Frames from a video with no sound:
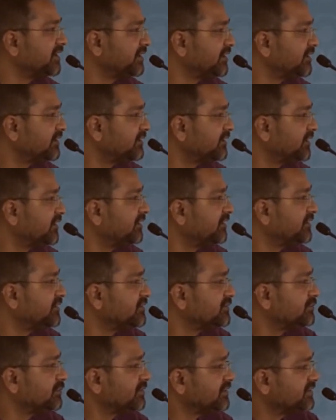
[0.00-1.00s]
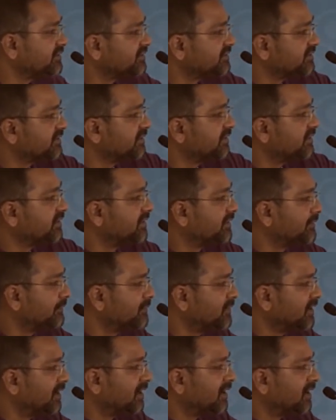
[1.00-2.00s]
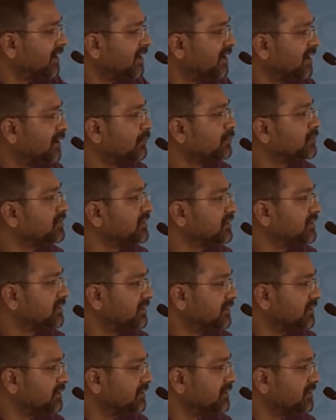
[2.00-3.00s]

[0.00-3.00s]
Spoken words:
a sense was how the